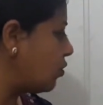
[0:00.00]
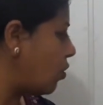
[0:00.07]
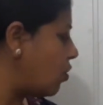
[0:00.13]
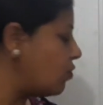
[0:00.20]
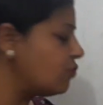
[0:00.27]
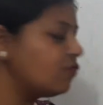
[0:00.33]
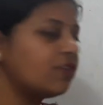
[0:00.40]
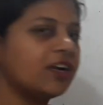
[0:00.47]

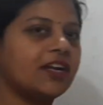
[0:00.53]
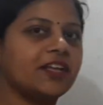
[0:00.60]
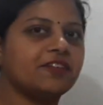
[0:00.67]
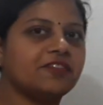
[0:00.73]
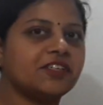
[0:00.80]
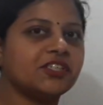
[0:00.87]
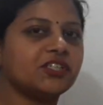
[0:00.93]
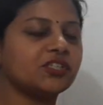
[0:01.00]
of
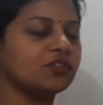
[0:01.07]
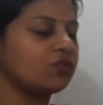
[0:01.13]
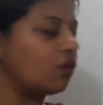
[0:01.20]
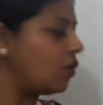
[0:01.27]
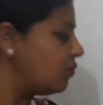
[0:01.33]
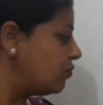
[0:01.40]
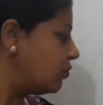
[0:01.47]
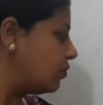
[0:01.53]
division
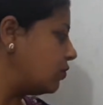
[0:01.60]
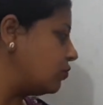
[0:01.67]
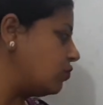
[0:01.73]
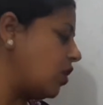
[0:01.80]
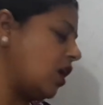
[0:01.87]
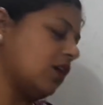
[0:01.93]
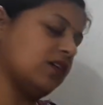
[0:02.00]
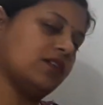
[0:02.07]
of
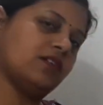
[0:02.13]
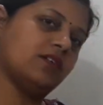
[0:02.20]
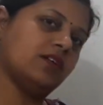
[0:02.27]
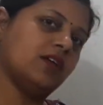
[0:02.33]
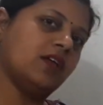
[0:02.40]
work.